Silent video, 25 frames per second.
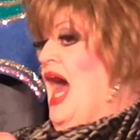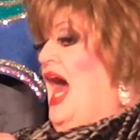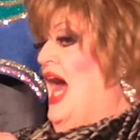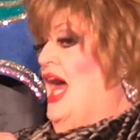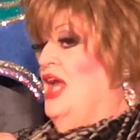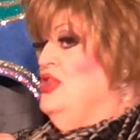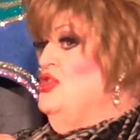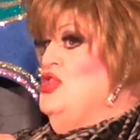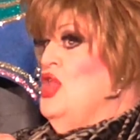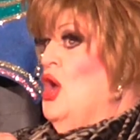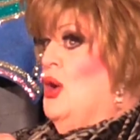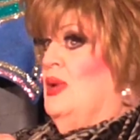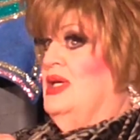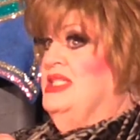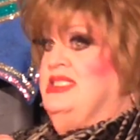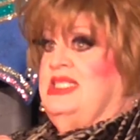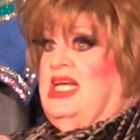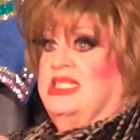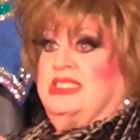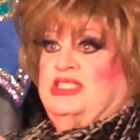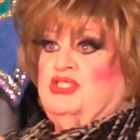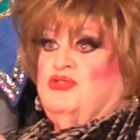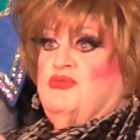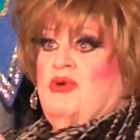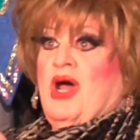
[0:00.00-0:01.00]
I know it
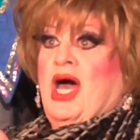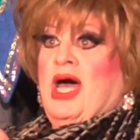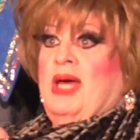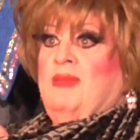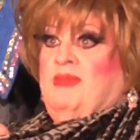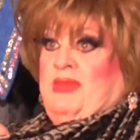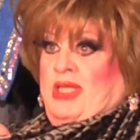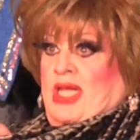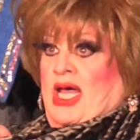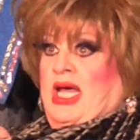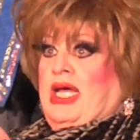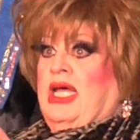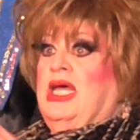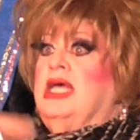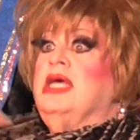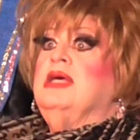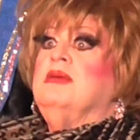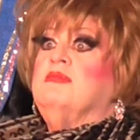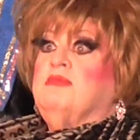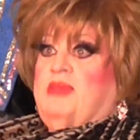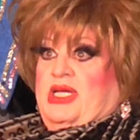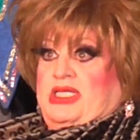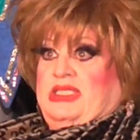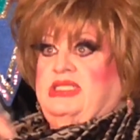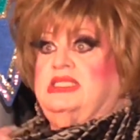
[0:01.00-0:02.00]
doesn't rhyme,
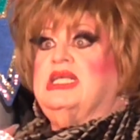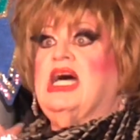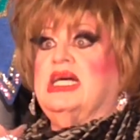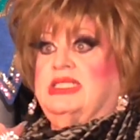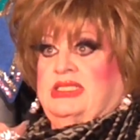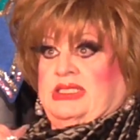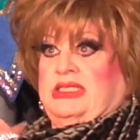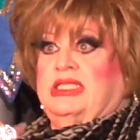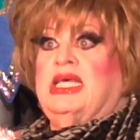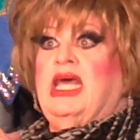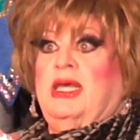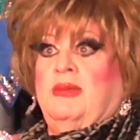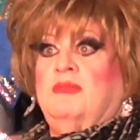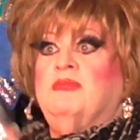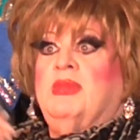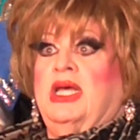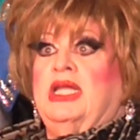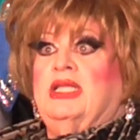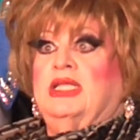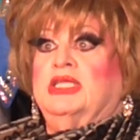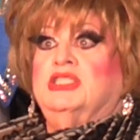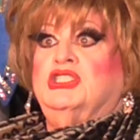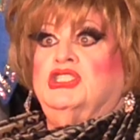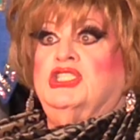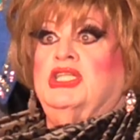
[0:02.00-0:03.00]
ducky, but it does keep me
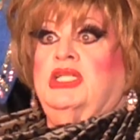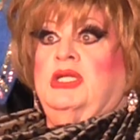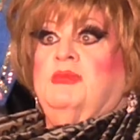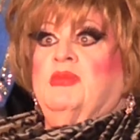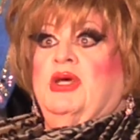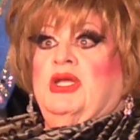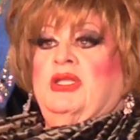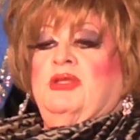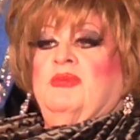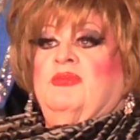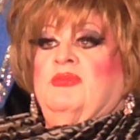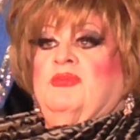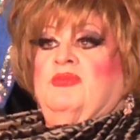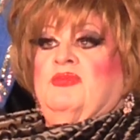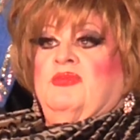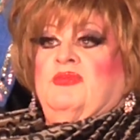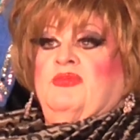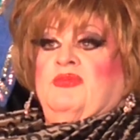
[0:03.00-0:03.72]
legitimate.